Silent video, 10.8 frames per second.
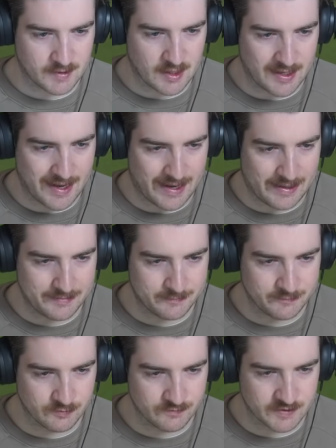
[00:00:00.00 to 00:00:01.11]
I am
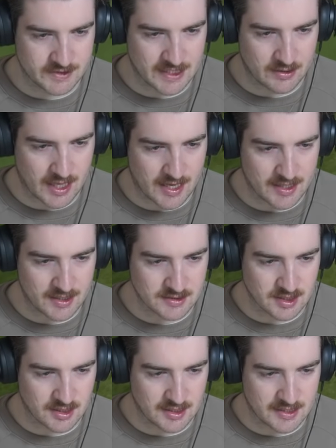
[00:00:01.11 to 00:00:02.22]
4 foot down, and it is
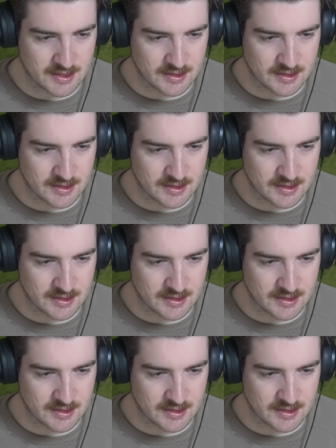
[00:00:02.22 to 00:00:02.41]
going to land on a